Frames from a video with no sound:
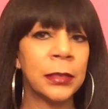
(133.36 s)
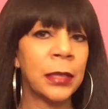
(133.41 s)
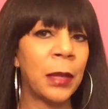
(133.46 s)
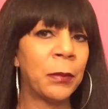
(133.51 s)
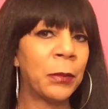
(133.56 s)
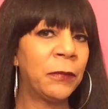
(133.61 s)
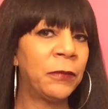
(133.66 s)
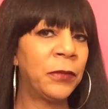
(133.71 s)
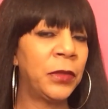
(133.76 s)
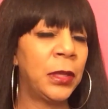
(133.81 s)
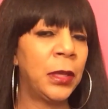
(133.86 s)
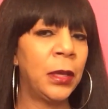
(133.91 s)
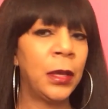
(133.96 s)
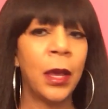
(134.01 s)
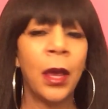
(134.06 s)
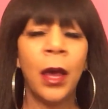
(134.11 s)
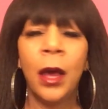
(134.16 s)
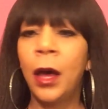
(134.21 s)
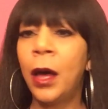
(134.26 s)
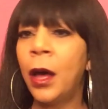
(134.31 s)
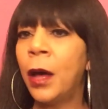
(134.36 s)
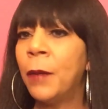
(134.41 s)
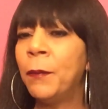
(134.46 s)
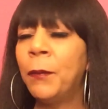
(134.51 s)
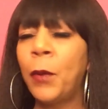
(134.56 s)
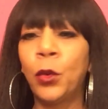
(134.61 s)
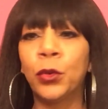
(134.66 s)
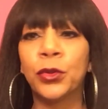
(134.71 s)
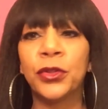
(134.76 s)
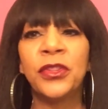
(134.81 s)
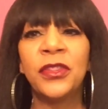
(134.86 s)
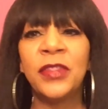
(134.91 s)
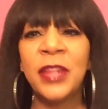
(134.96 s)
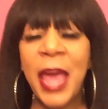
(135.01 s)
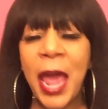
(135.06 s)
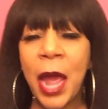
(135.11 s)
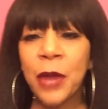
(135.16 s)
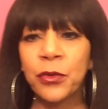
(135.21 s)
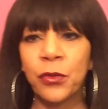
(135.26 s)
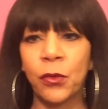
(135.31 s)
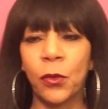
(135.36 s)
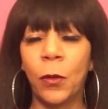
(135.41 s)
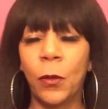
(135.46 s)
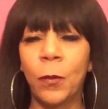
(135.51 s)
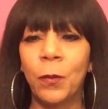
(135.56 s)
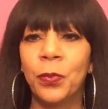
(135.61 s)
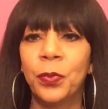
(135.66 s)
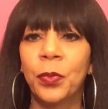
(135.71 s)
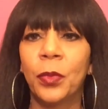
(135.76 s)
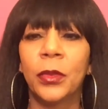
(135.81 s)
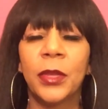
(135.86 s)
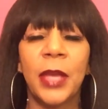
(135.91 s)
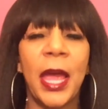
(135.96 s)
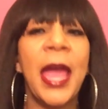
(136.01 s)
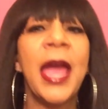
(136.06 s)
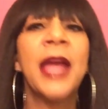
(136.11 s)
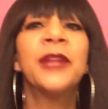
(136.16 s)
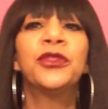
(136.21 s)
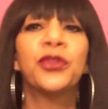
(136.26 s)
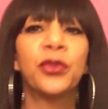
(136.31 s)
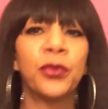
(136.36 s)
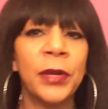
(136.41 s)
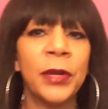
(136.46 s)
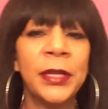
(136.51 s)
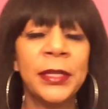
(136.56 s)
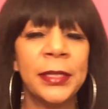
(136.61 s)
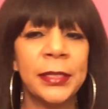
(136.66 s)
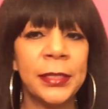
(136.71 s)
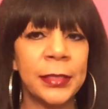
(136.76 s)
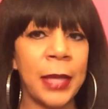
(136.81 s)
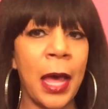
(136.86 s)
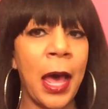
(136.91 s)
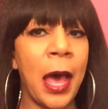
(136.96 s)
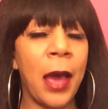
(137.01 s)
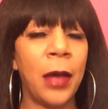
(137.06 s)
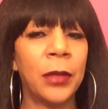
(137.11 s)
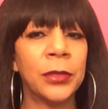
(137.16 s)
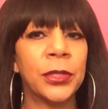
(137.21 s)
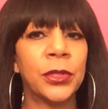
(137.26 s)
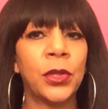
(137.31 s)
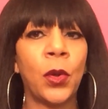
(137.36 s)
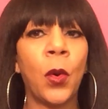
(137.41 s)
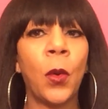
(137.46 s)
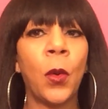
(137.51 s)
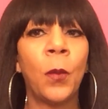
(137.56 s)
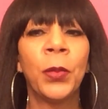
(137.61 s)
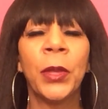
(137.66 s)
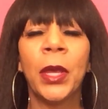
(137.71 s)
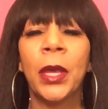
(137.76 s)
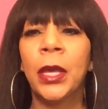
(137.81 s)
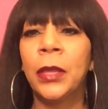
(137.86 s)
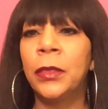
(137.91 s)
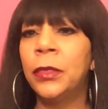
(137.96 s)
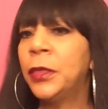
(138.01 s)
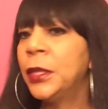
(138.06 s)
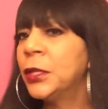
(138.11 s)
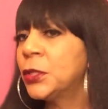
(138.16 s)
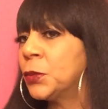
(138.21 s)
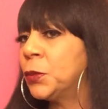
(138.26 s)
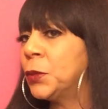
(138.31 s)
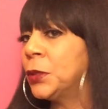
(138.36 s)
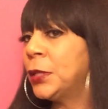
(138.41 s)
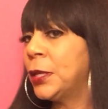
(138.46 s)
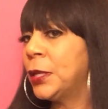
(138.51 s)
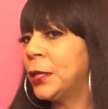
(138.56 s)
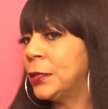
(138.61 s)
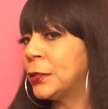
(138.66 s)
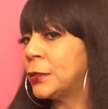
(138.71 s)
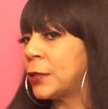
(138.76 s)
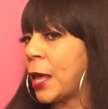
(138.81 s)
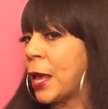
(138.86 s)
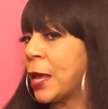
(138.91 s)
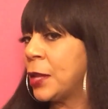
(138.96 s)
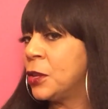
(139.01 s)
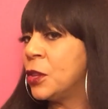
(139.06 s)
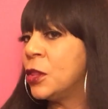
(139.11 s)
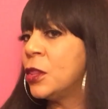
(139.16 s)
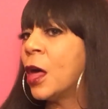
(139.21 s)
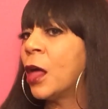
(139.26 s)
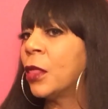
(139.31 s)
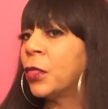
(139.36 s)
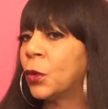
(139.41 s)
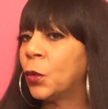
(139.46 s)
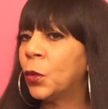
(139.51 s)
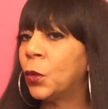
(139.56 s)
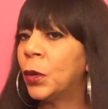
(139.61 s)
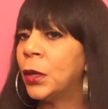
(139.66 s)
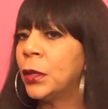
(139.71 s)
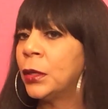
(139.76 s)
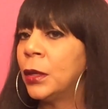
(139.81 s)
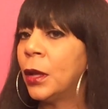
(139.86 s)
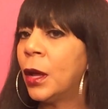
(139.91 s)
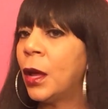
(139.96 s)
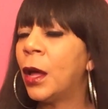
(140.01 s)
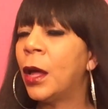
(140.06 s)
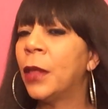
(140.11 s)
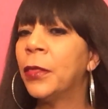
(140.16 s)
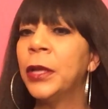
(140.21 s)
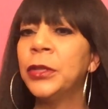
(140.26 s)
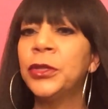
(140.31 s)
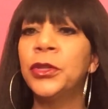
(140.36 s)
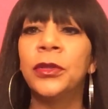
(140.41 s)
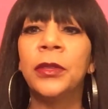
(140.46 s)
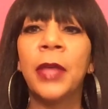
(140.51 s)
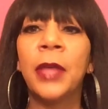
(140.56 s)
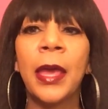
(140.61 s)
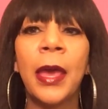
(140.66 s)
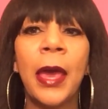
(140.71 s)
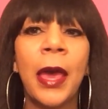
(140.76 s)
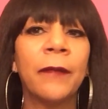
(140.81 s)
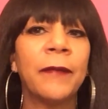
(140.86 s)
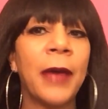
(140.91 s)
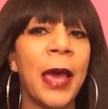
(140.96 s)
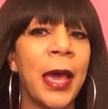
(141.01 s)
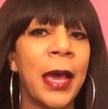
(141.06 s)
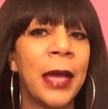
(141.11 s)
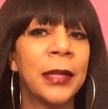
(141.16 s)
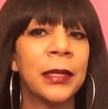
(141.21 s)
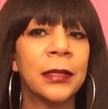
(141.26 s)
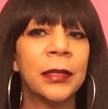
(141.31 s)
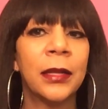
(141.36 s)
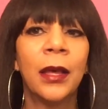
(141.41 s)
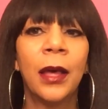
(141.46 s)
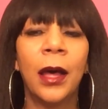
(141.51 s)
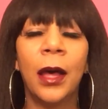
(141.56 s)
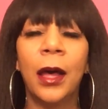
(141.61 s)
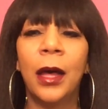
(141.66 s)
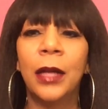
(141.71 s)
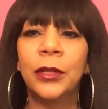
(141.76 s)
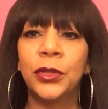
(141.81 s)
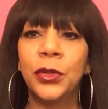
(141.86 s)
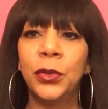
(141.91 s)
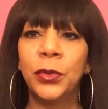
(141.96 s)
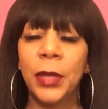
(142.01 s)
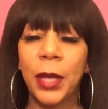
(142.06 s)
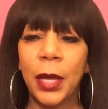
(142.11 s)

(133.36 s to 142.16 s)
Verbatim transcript: some of the uh, most natural and trendy styles. So it, this one is another one uh, that they have added uh, to the